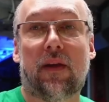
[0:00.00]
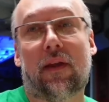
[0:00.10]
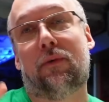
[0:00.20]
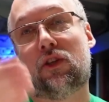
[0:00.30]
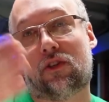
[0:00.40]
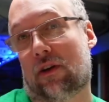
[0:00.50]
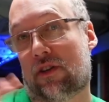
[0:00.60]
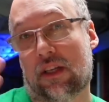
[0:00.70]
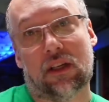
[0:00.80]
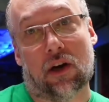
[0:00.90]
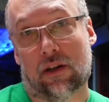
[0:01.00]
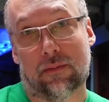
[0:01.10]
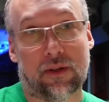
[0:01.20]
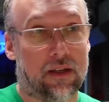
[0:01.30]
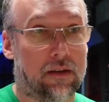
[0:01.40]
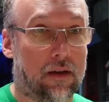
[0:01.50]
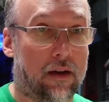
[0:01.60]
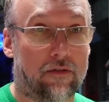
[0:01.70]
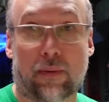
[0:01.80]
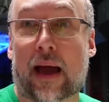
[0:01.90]
Then we should start seeing columns
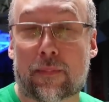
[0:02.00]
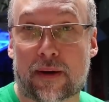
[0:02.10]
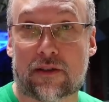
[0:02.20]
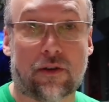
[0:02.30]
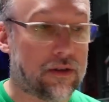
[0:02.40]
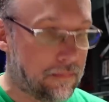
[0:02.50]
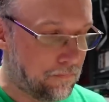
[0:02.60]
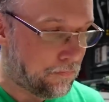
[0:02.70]
of black pixels.